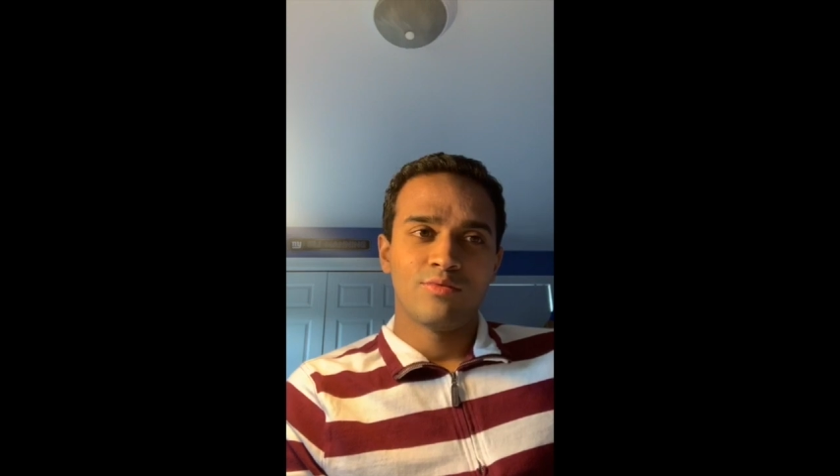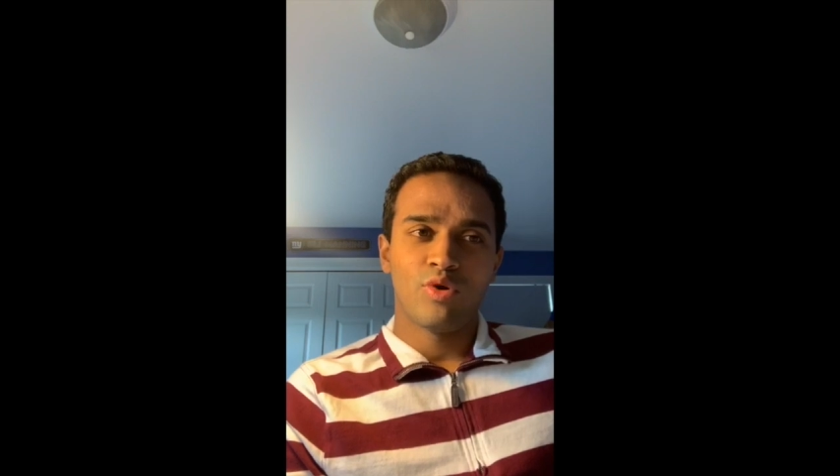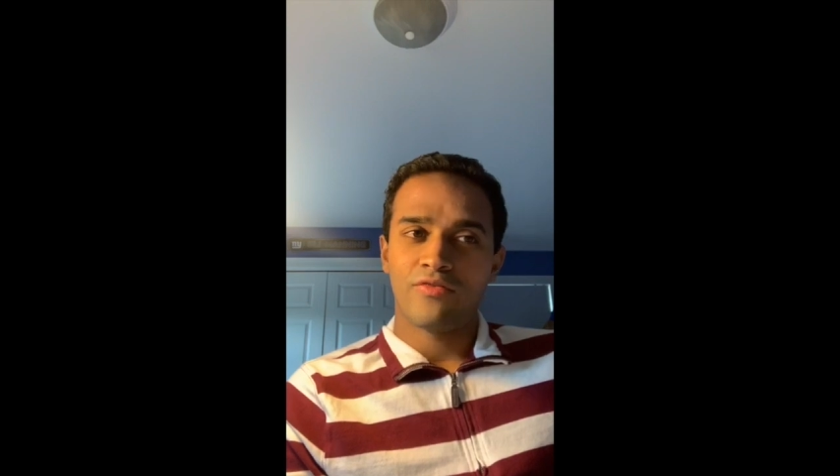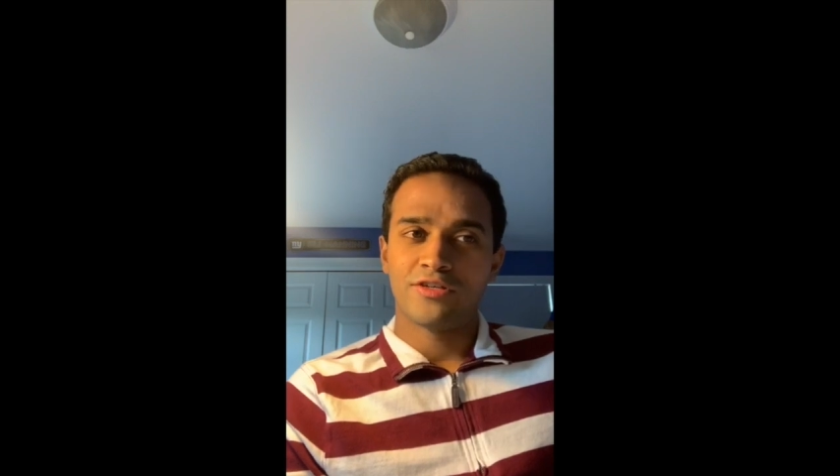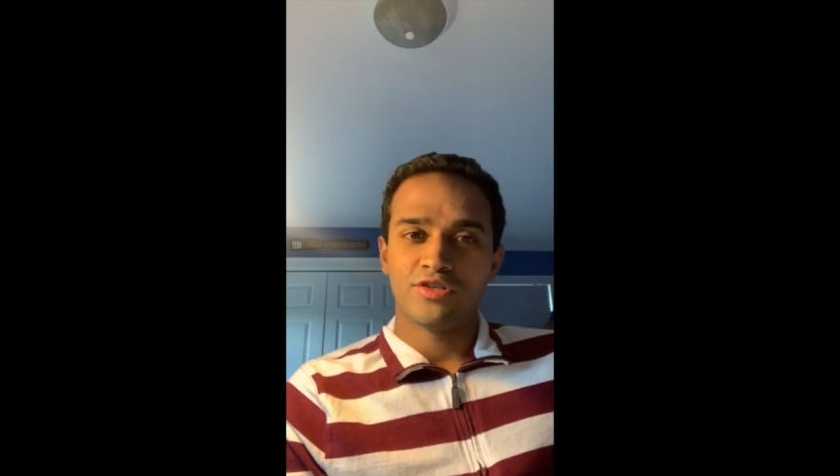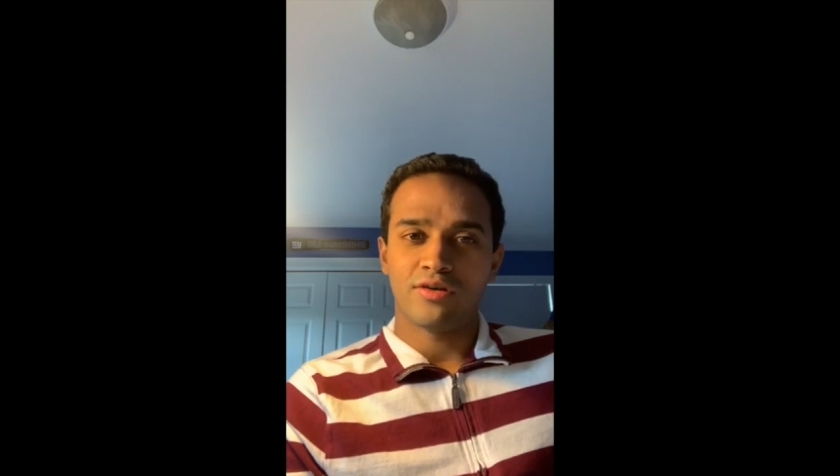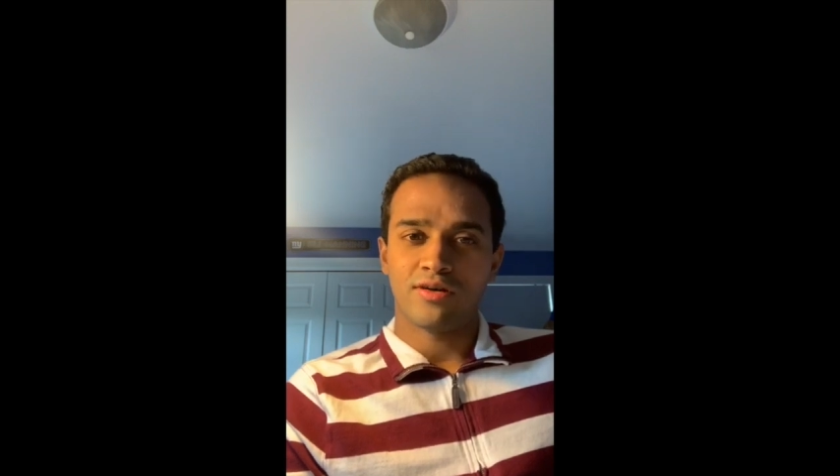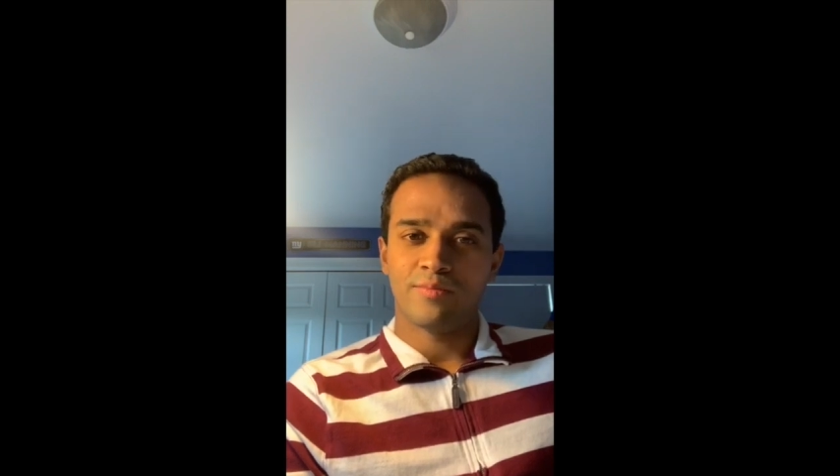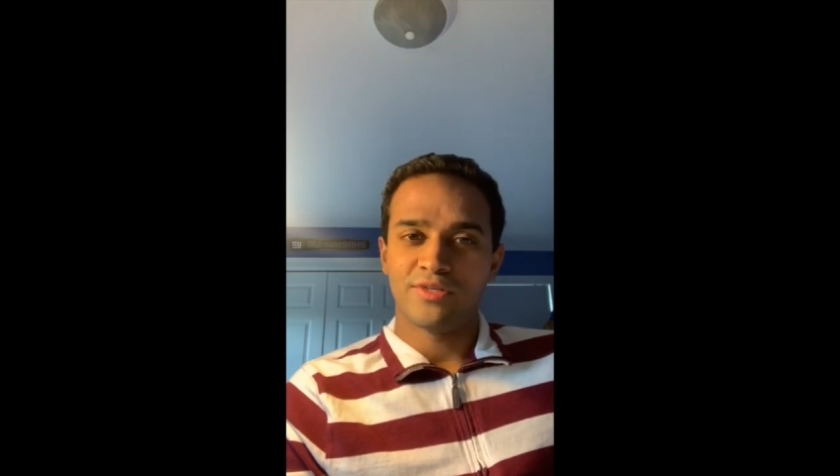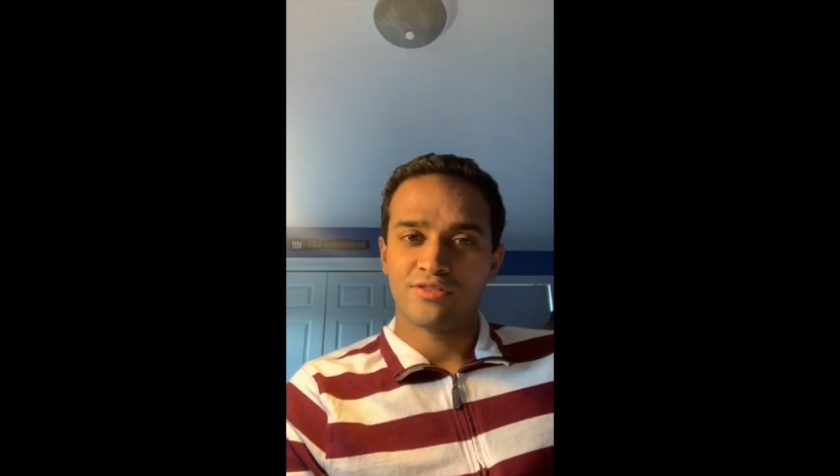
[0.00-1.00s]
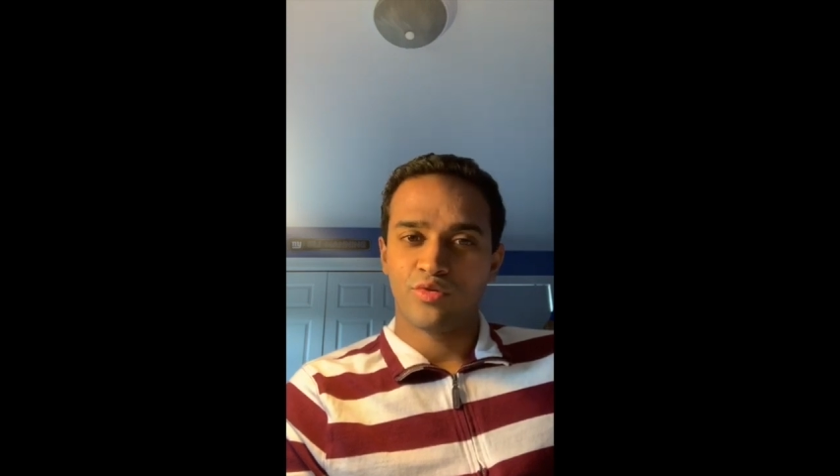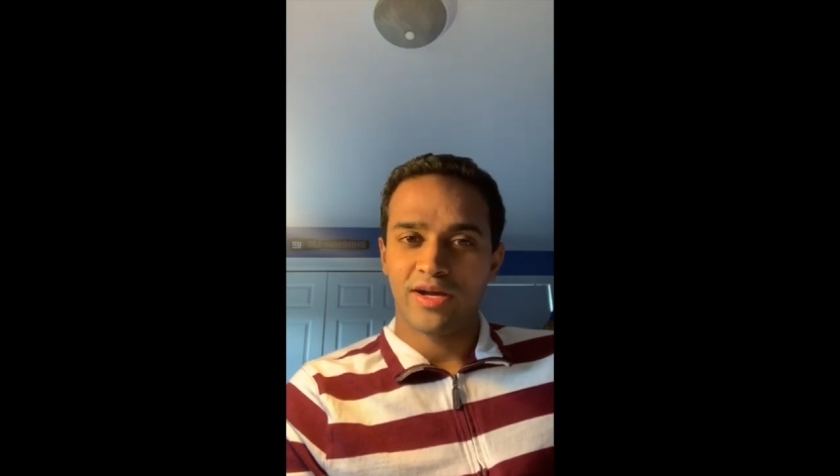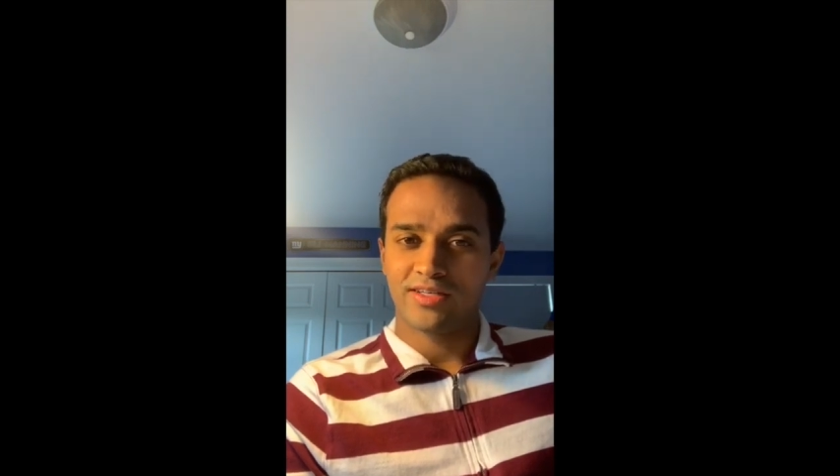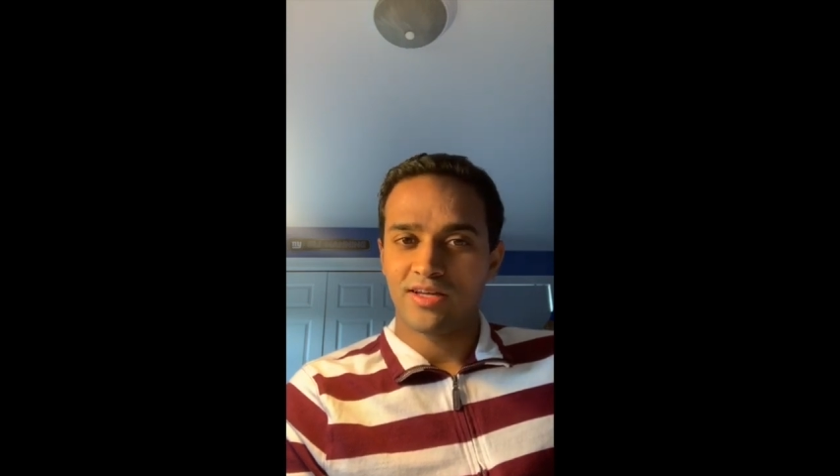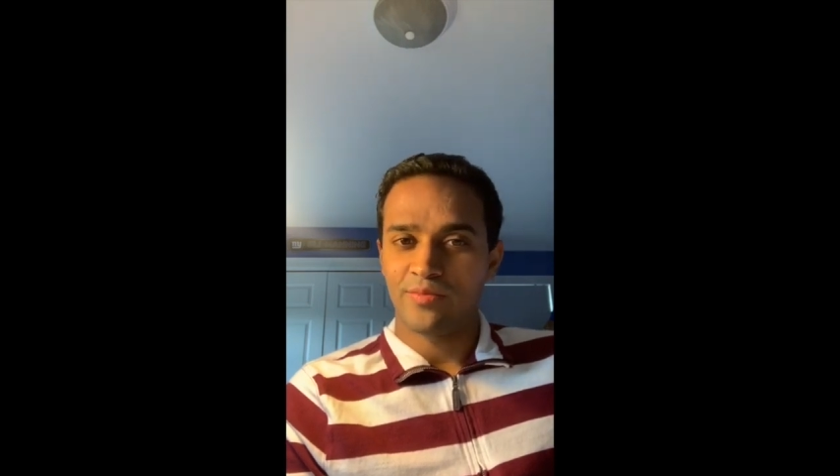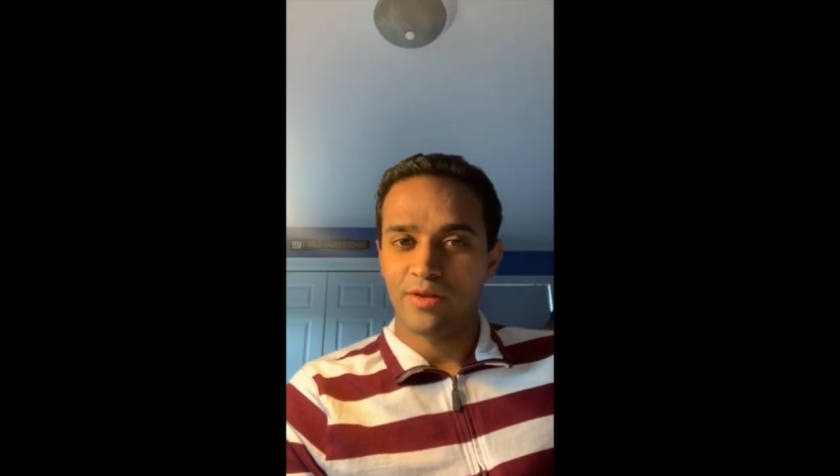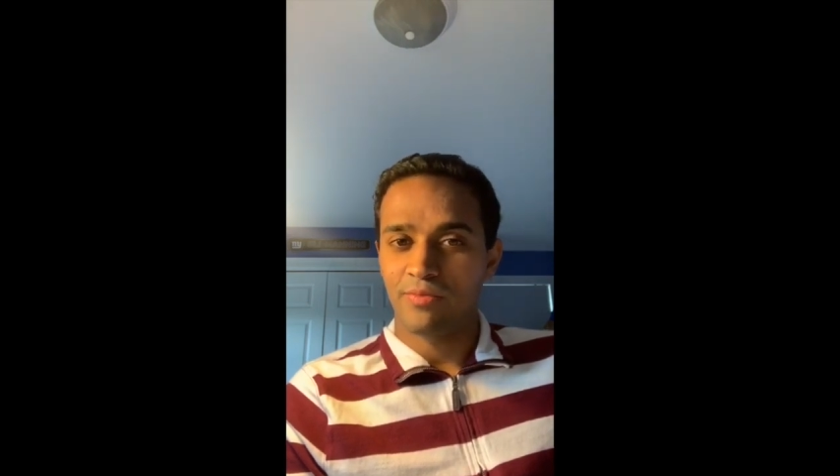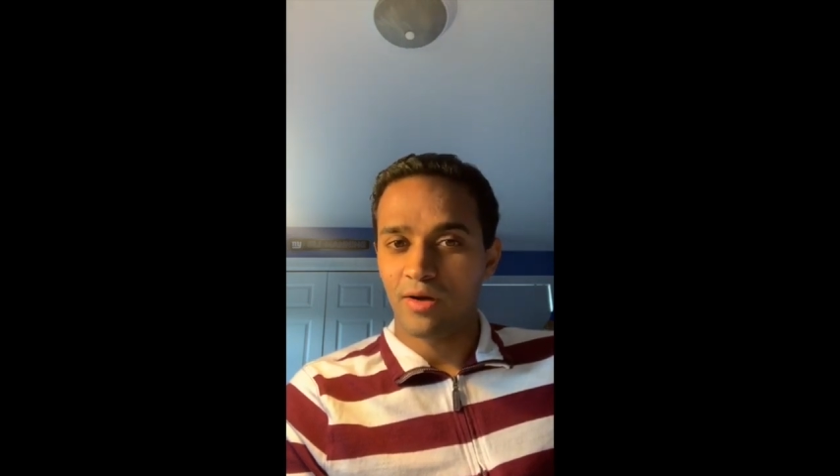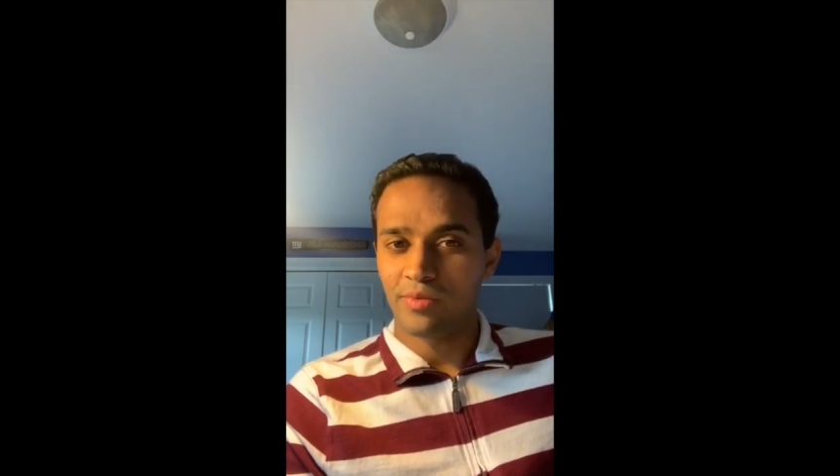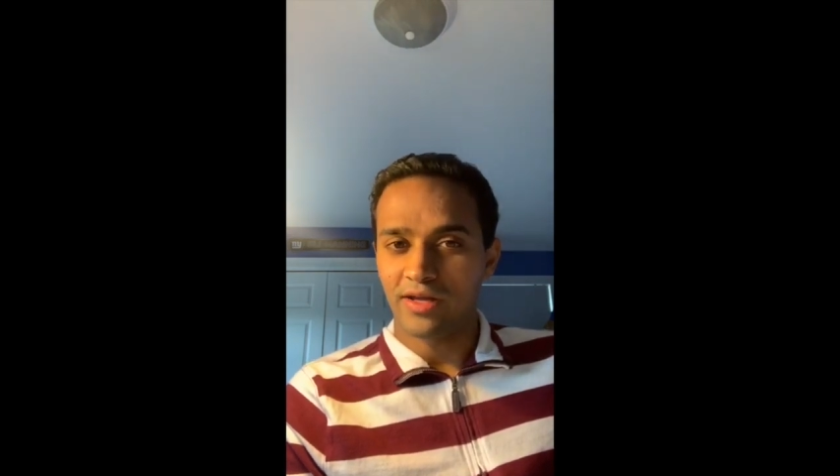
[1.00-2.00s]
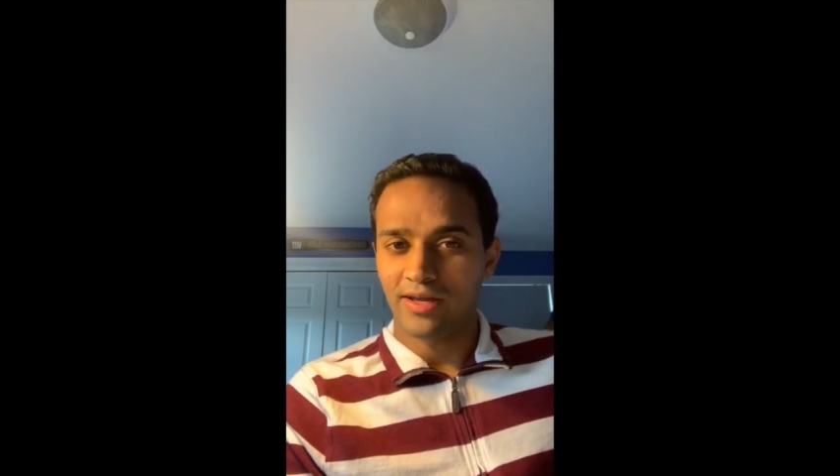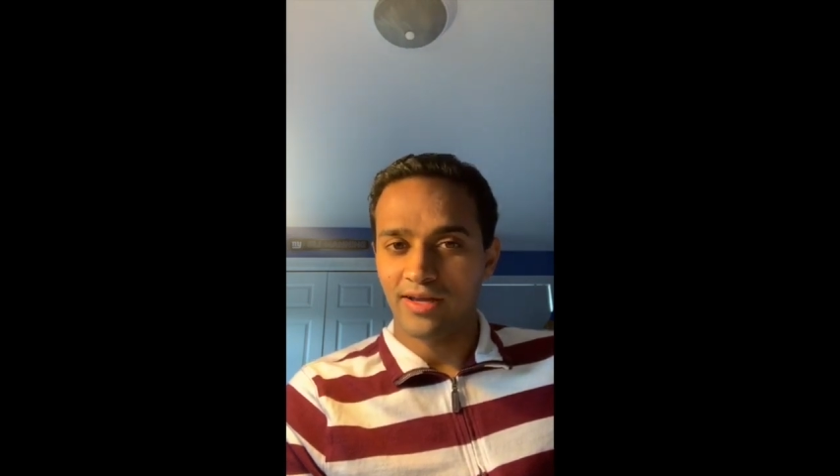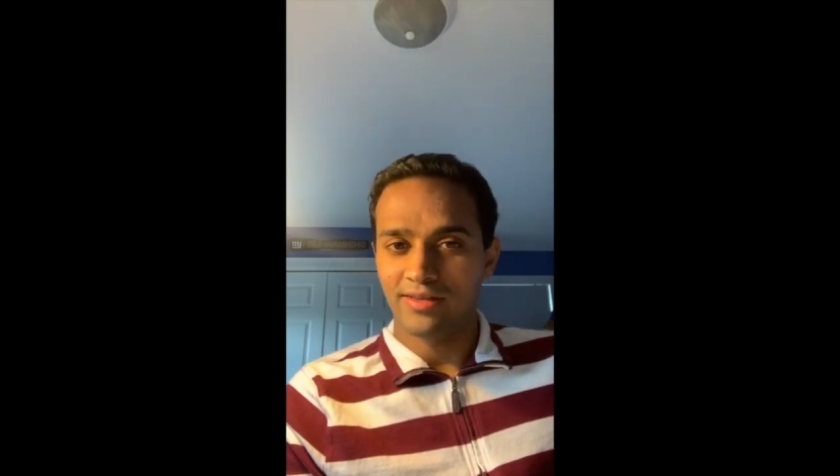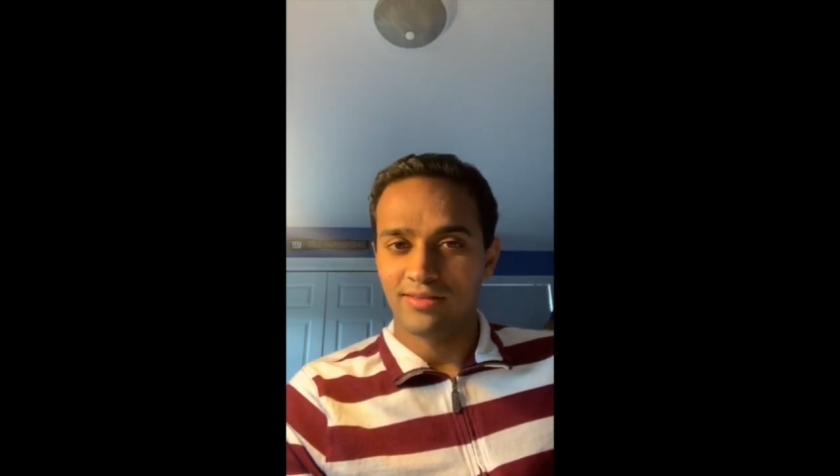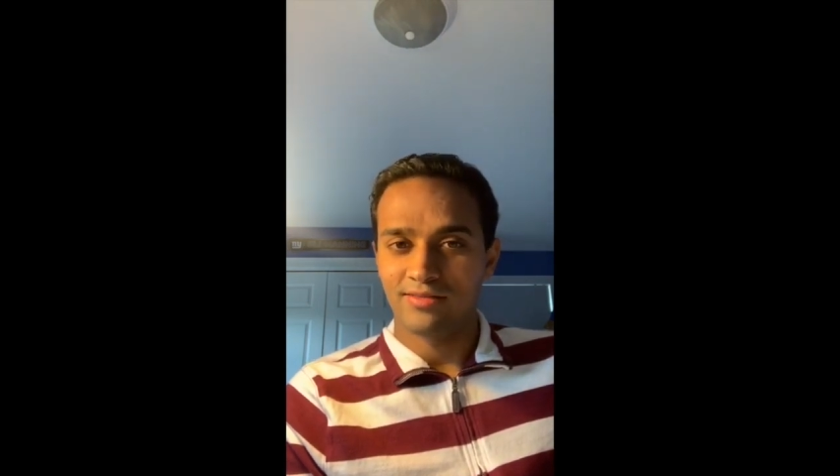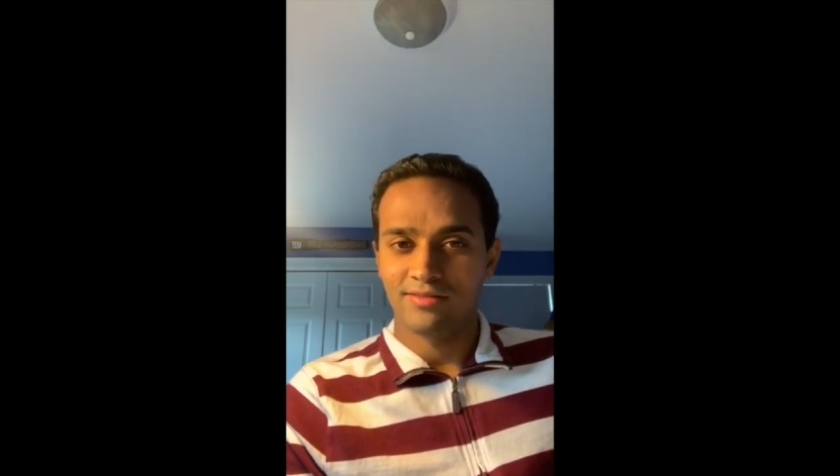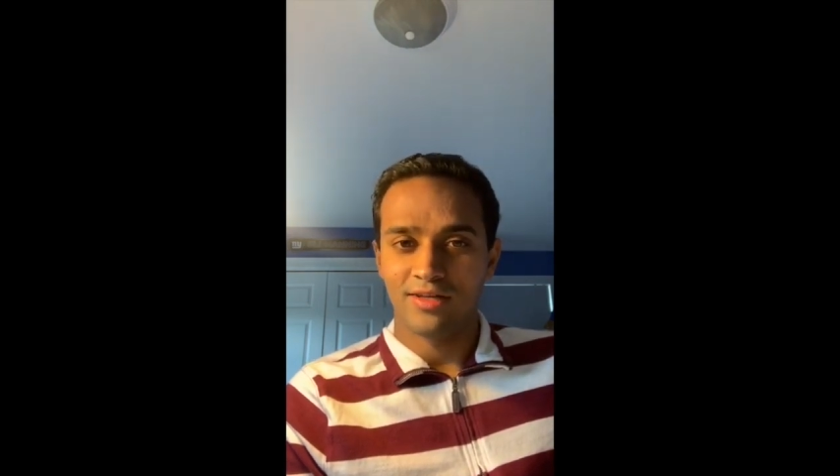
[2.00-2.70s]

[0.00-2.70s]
whoever took Mr. Huang's company public in,